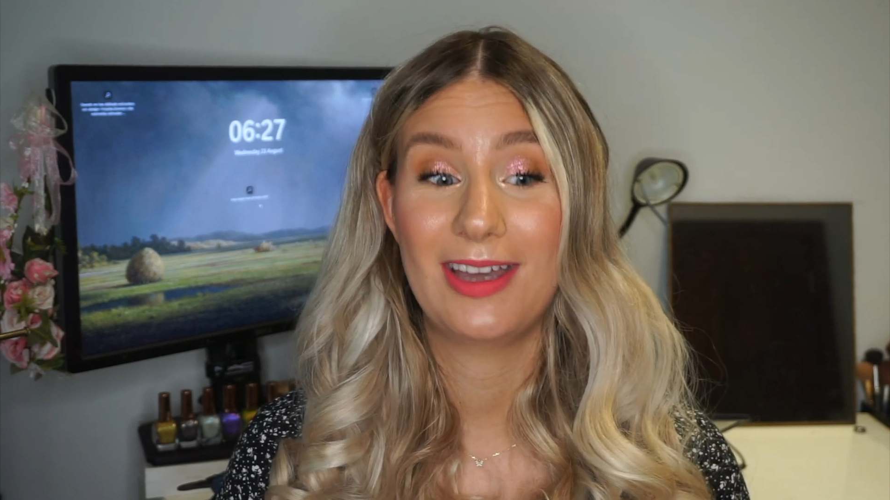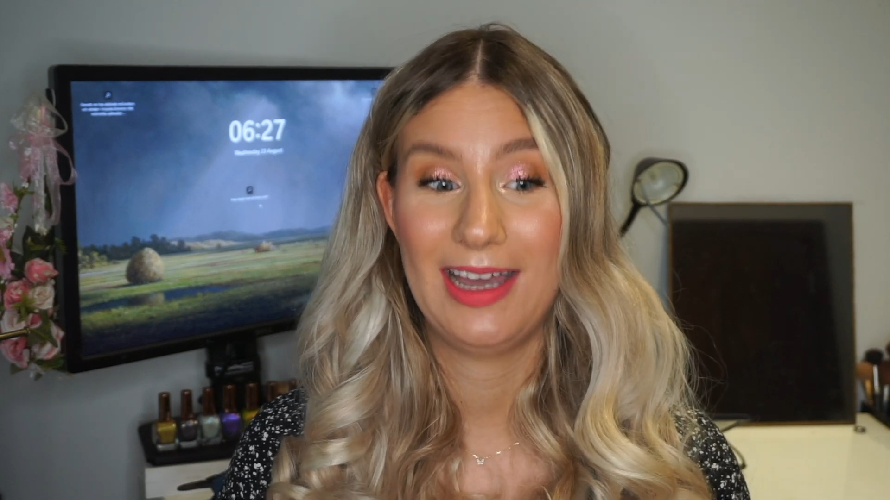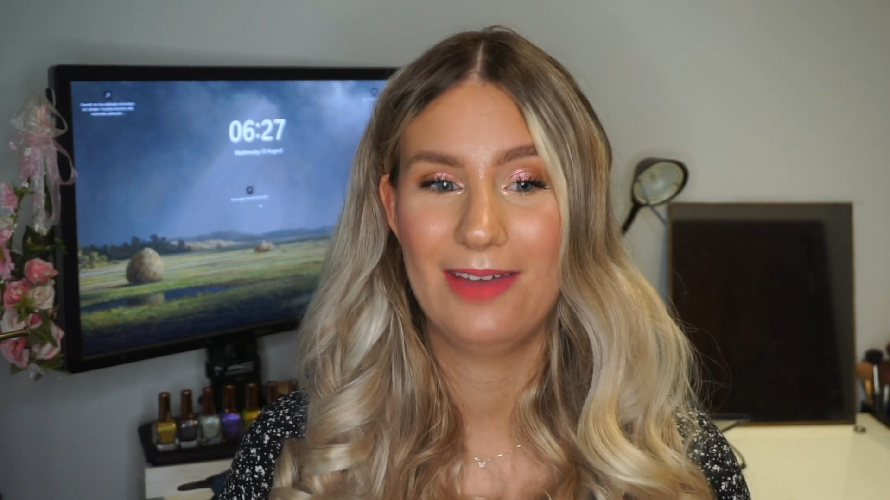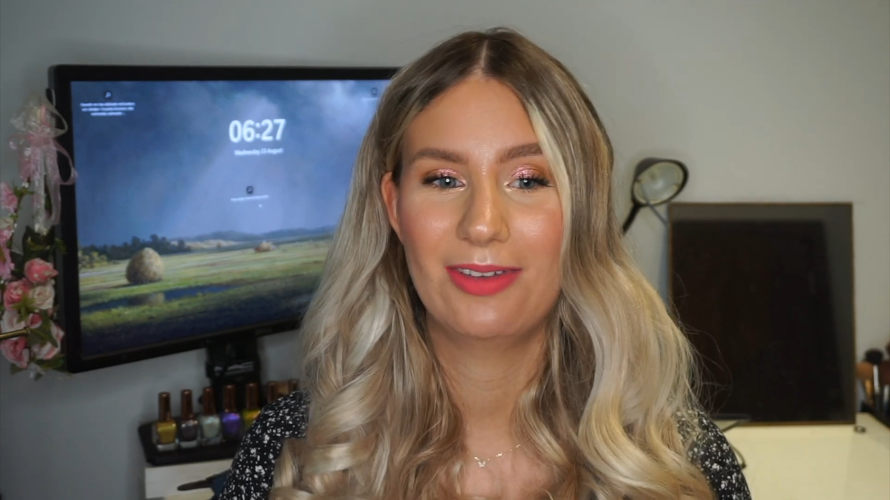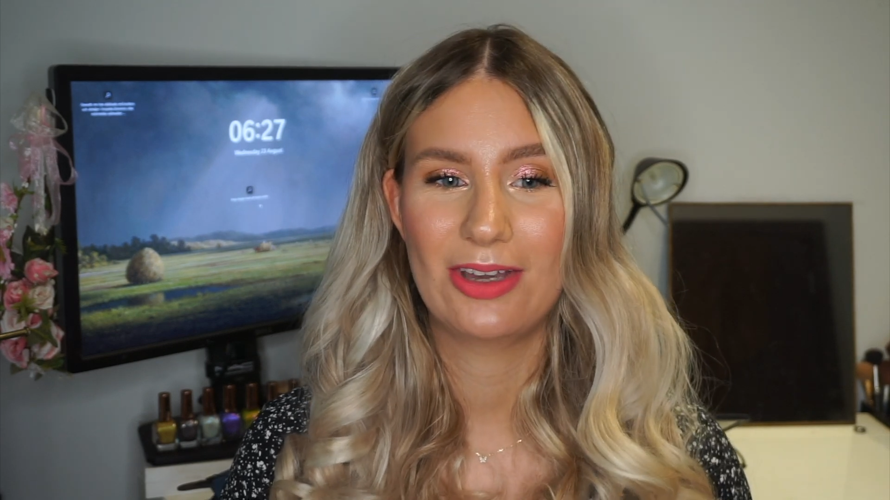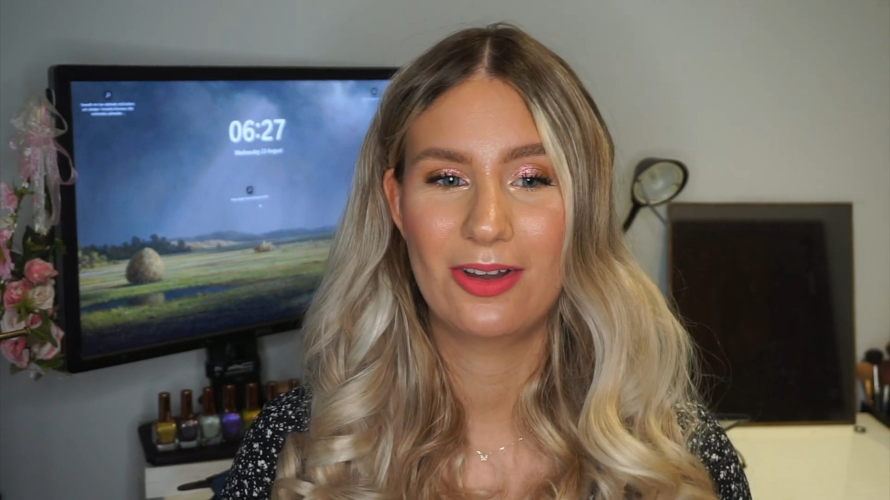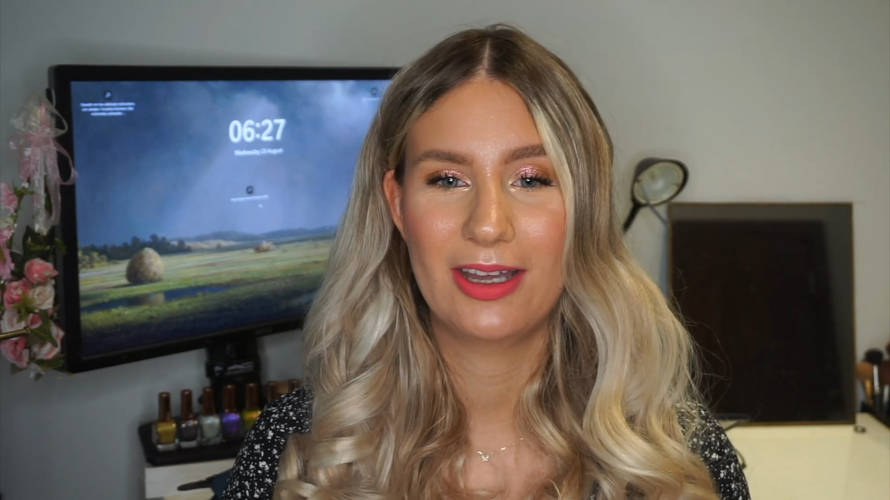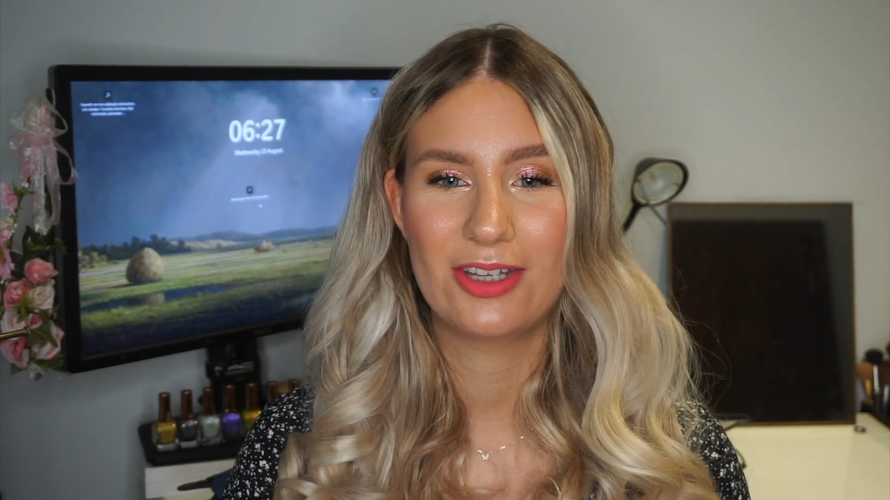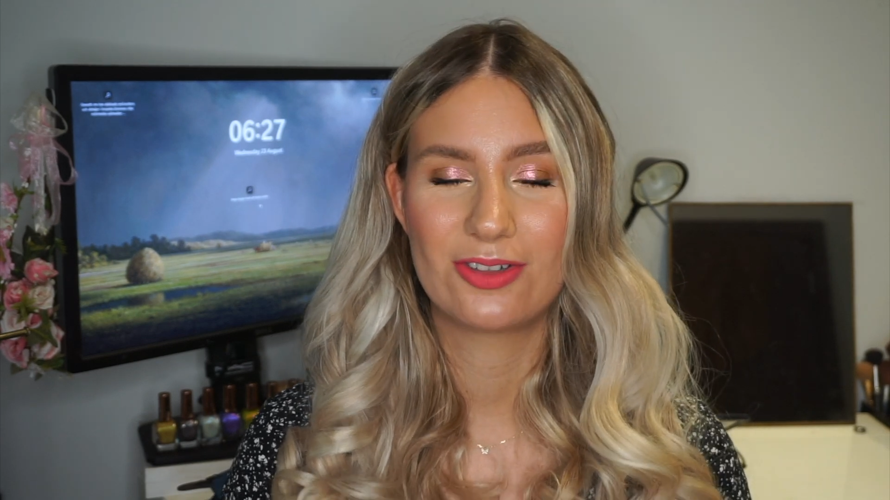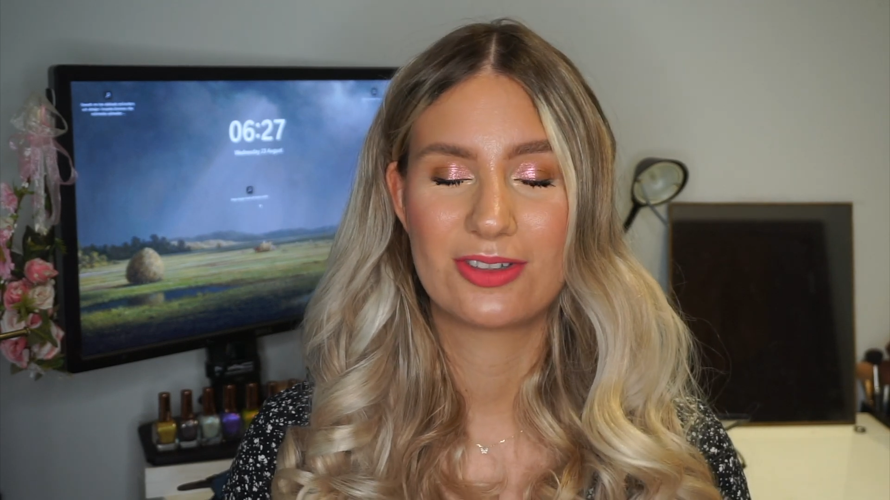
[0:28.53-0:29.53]
having all
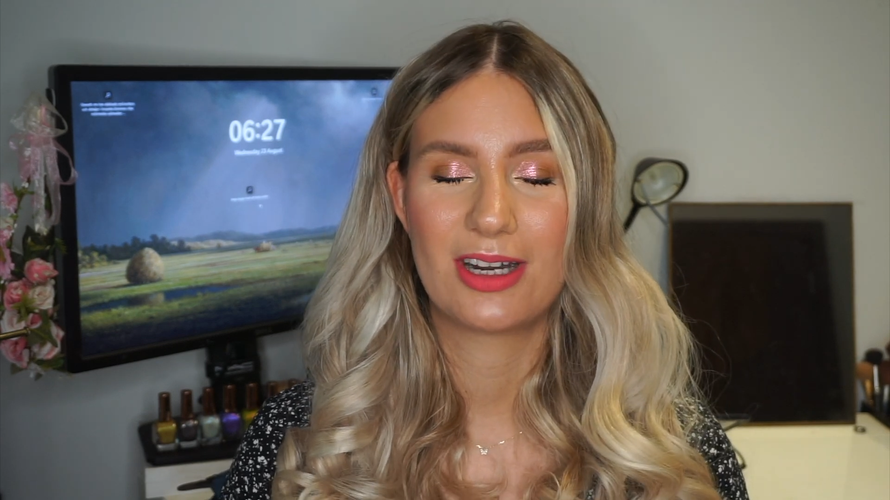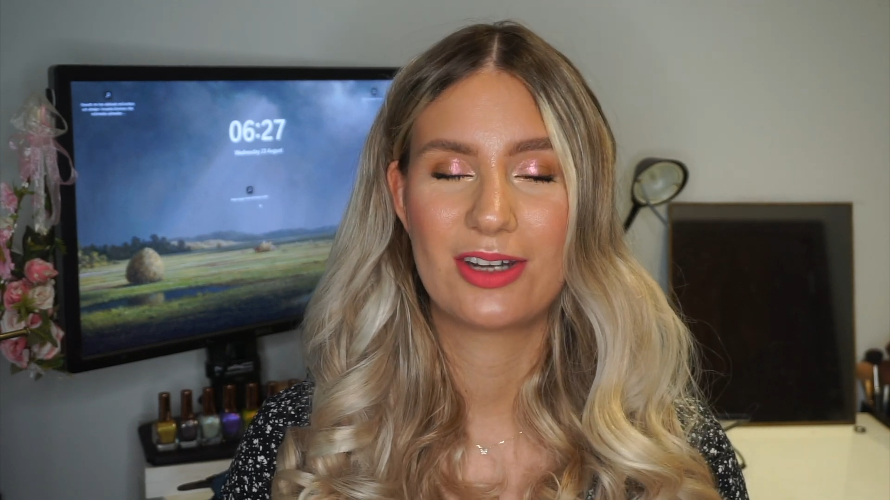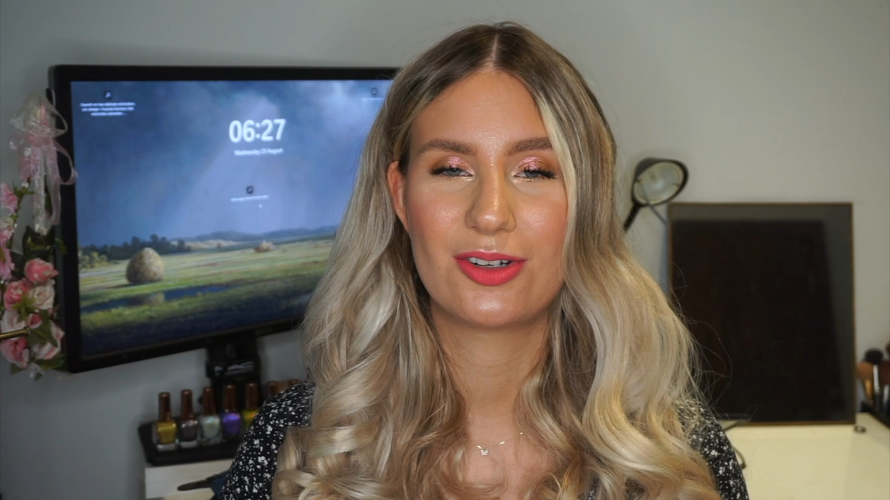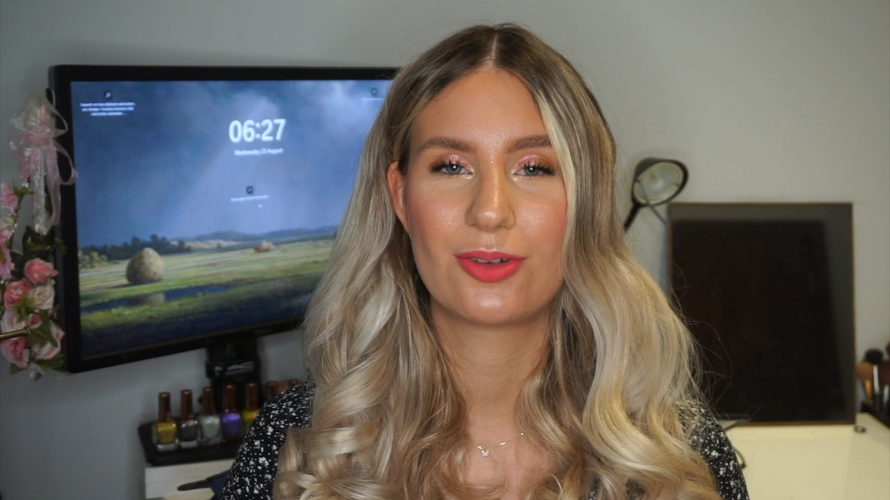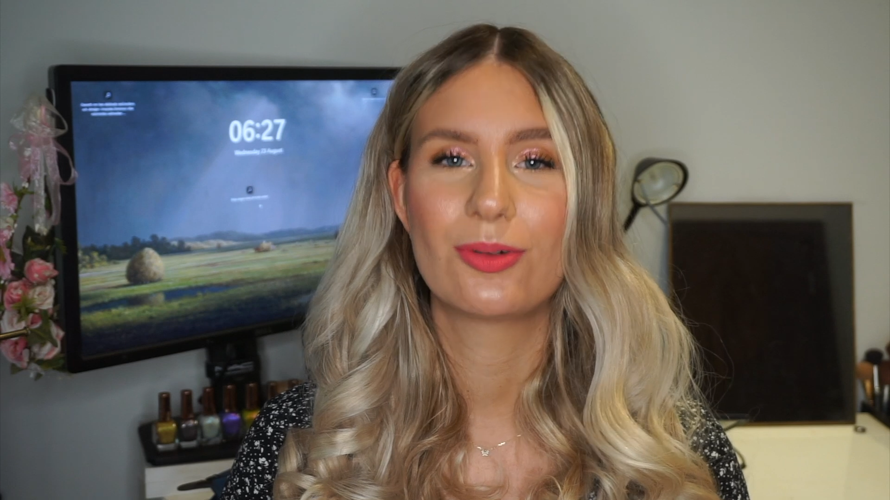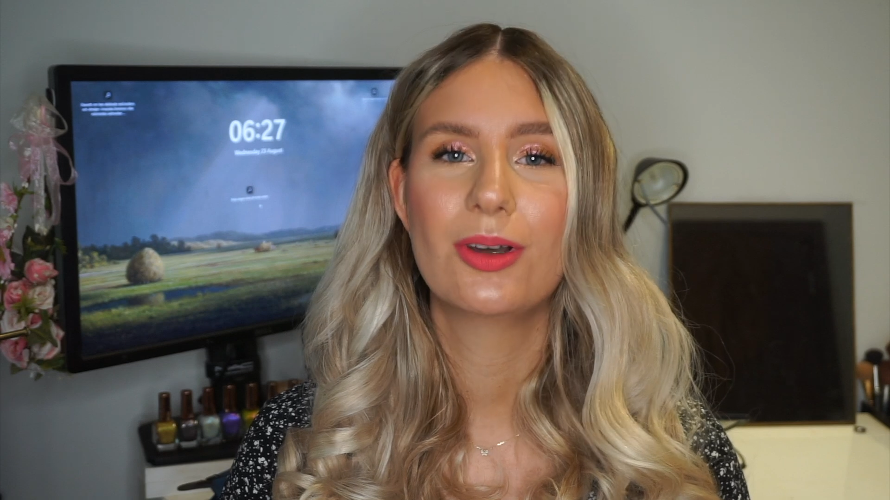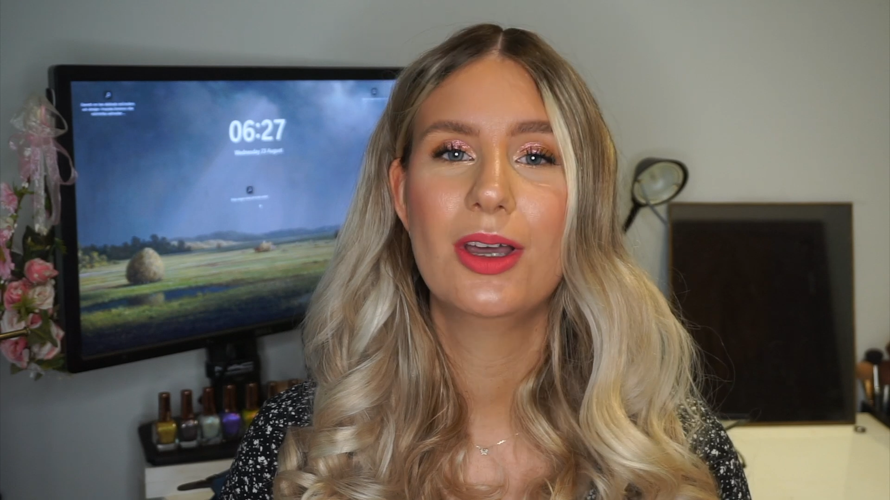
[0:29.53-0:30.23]
eyeshadows that I do.